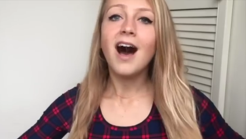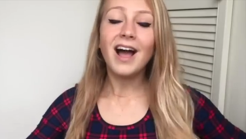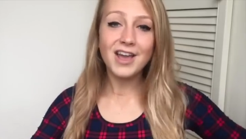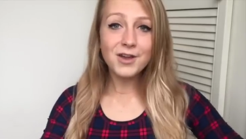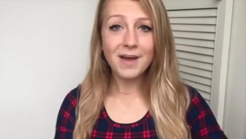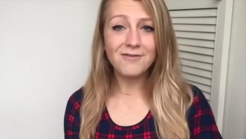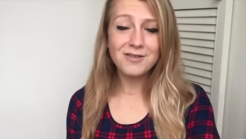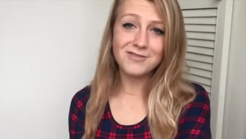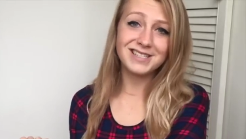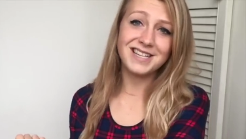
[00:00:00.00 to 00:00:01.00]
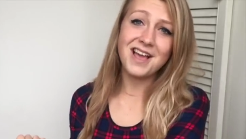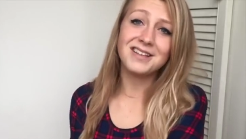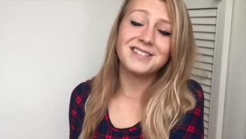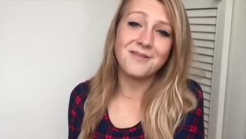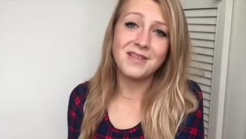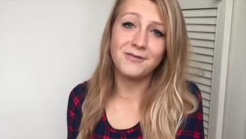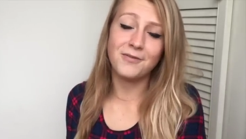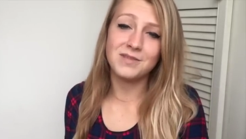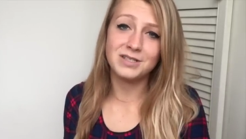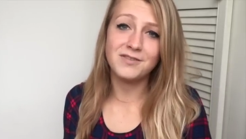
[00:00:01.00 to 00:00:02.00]
I hope everyone's learned something
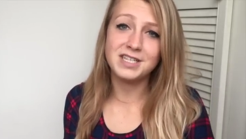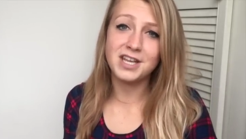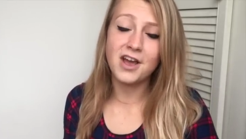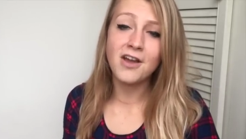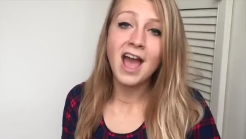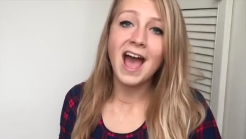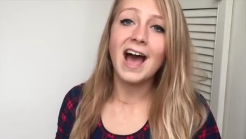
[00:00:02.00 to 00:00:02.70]
from this video,